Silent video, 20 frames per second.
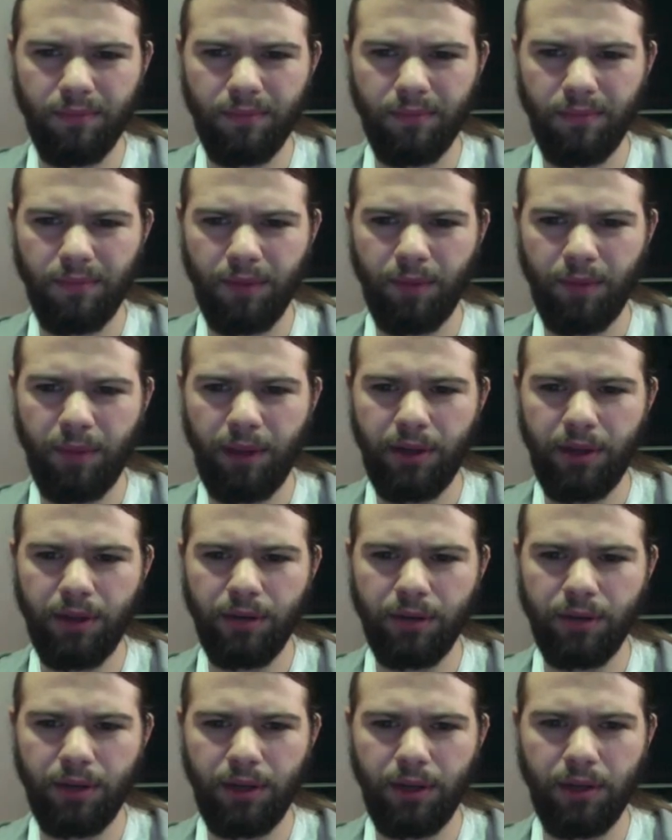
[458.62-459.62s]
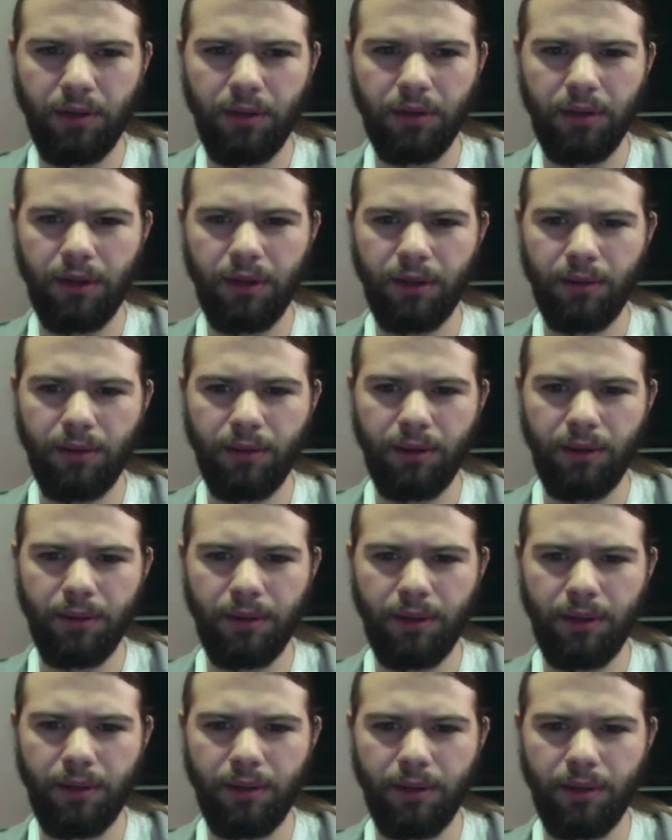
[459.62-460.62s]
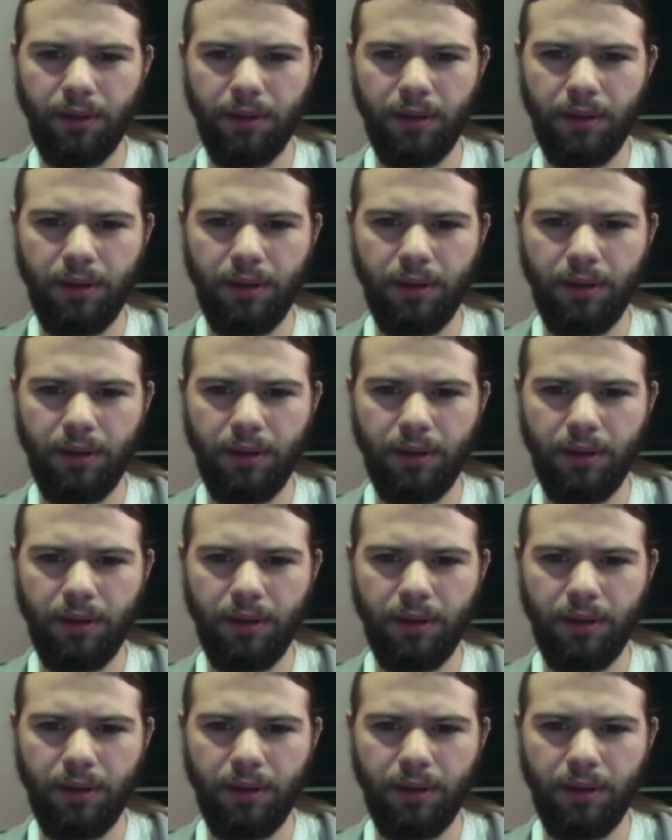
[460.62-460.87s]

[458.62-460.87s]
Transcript: I've been using it all day, by the way, there we go.